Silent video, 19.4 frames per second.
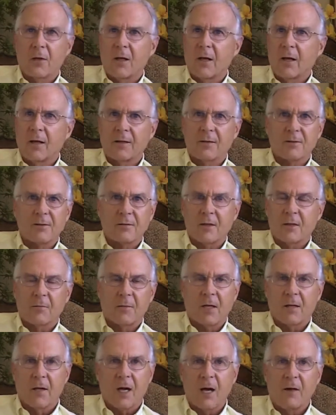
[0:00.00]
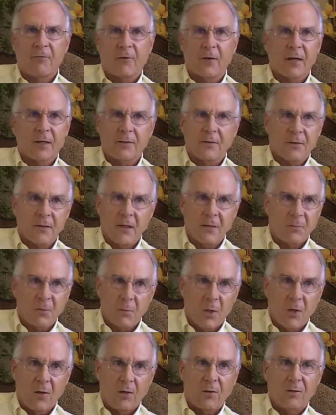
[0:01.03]
Alliance, I'll forget to name
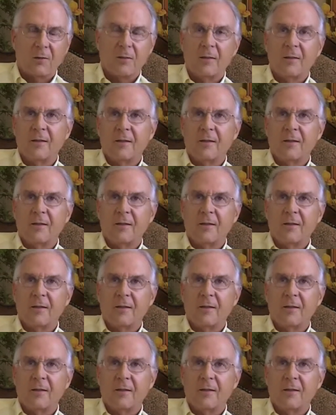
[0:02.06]
them all.